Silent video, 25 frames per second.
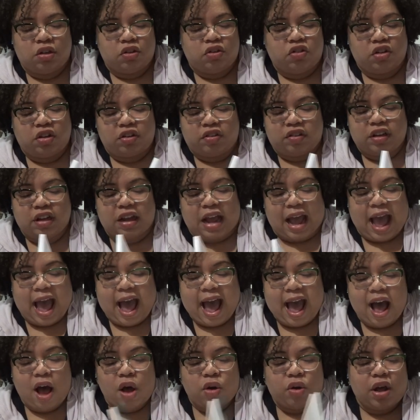just
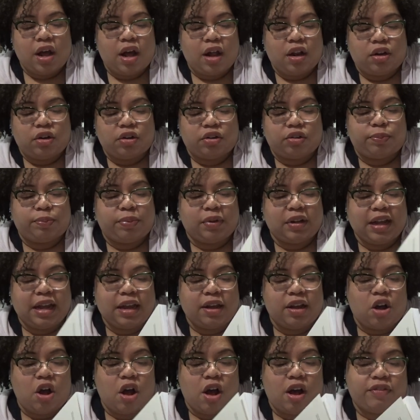how colors
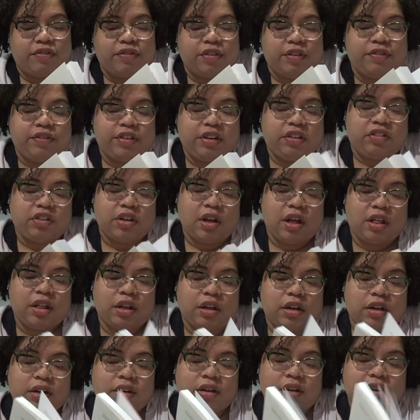play off of each
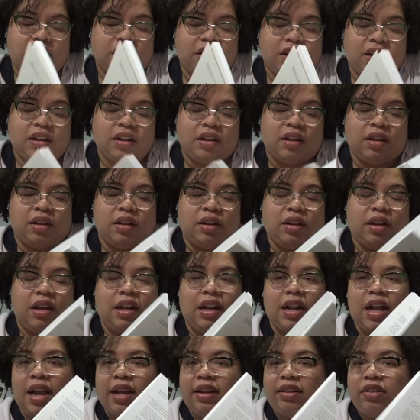other.
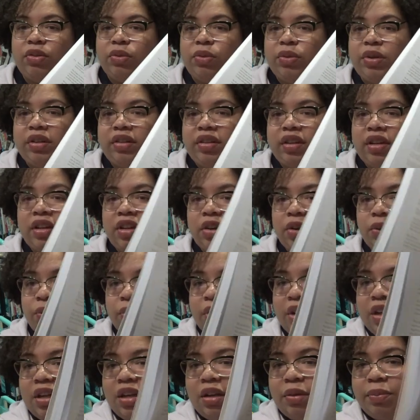And I do intend to
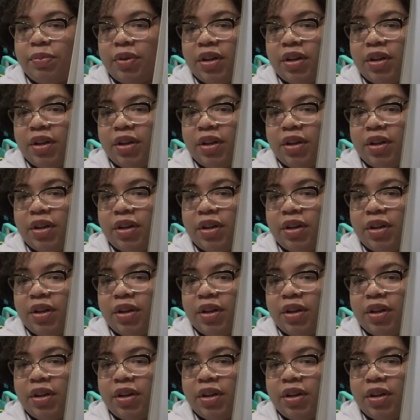read it,